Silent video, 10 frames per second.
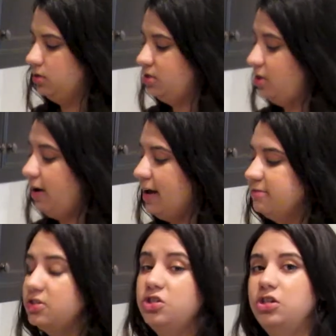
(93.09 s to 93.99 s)
So
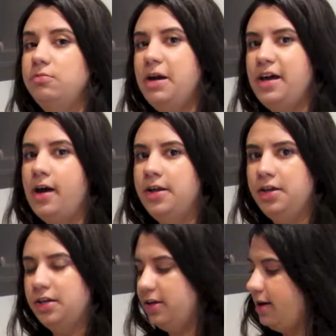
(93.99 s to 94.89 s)
I've stirred my
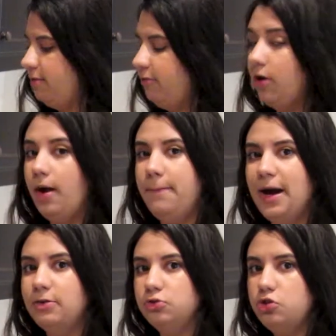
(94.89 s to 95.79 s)
onion now for about